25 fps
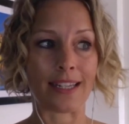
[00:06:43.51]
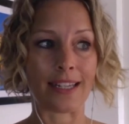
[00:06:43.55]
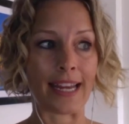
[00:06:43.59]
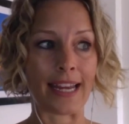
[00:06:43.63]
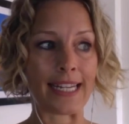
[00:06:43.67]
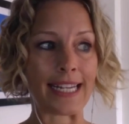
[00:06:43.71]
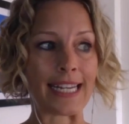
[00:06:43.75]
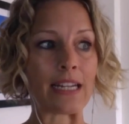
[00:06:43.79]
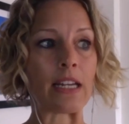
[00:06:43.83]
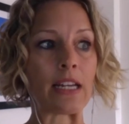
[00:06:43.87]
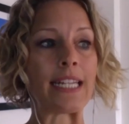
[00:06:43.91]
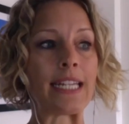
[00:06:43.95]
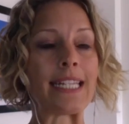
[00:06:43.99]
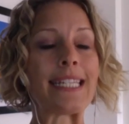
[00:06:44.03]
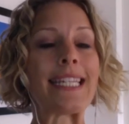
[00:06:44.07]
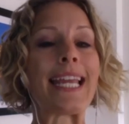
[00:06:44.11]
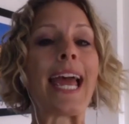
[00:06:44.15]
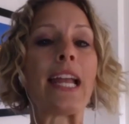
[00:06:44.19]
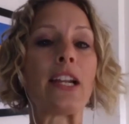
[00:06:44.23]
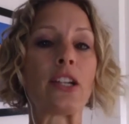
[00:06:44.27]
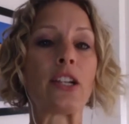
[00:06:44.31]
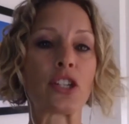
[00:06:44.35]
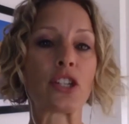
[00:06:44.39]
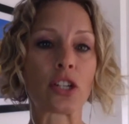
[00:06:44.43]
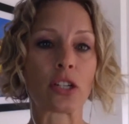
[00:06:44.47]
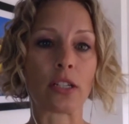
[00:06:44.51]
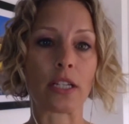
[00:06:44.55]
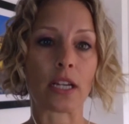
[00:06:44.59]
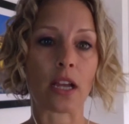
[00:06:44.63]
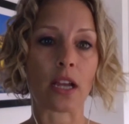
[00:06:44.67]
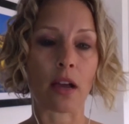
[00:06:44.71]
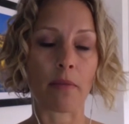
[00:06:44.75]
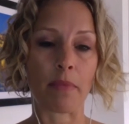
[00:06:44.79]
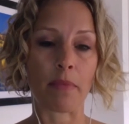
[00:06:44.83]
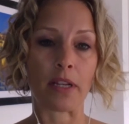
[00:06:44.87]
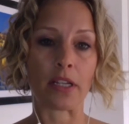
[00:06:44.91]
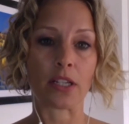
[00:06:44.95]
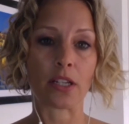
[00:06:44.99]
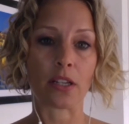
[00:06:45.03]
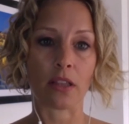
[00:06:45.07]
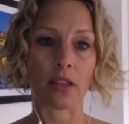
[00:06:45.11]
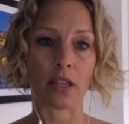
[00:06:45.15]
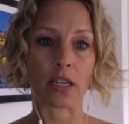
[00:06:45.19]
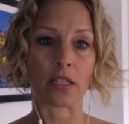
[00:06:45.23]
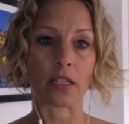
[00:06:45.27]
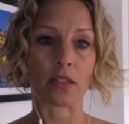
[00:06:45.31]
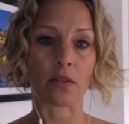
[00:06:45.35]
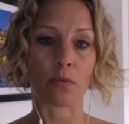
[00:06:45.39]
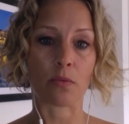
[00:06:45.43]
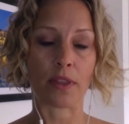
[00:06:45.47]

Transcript: it, i didn't intentionally come into